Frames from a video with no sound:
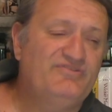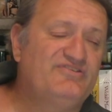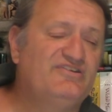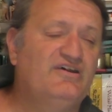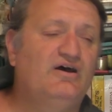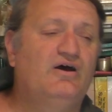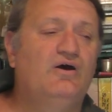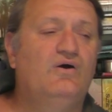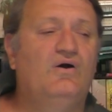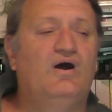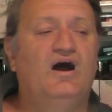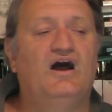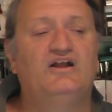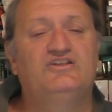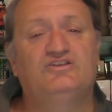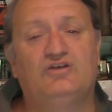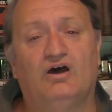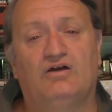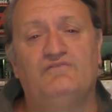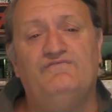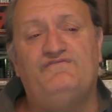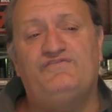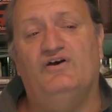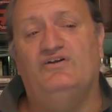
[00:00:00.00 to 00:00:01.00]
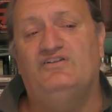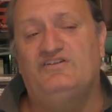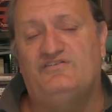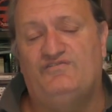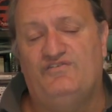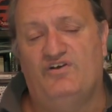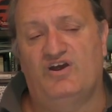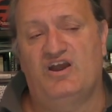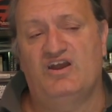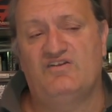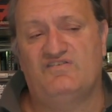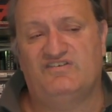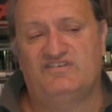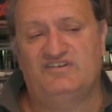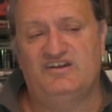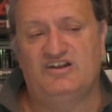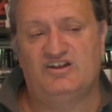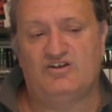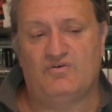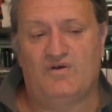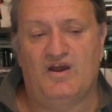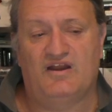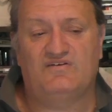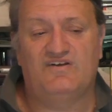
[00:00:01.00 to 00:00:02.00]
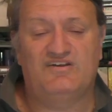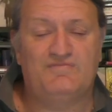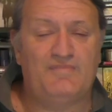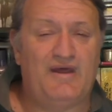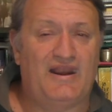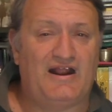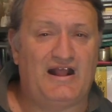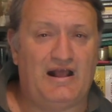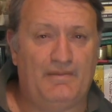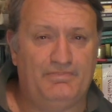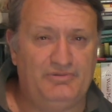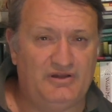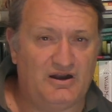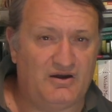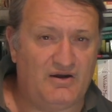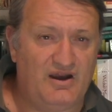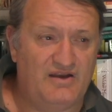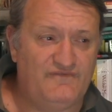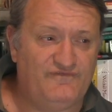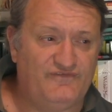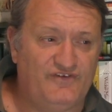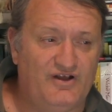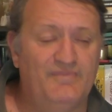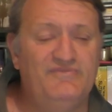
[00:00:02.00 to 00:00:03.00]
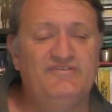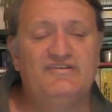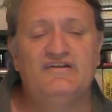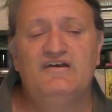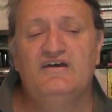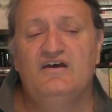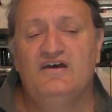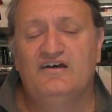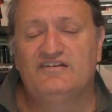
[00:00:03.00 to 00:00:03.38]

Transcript: So uh, Todd Field is a very interesting director. He's made a couple of great films.